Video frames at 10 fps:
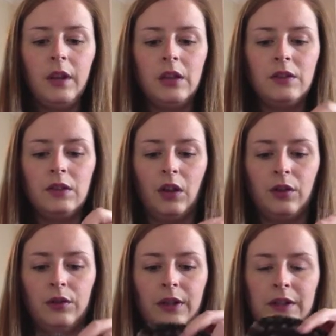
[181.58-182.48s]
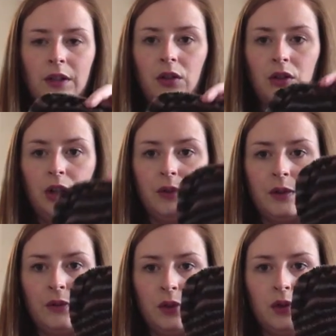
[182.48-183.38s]
So it's a good use
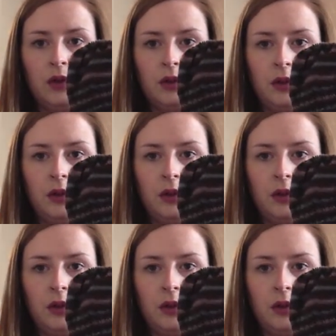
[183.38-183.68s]
for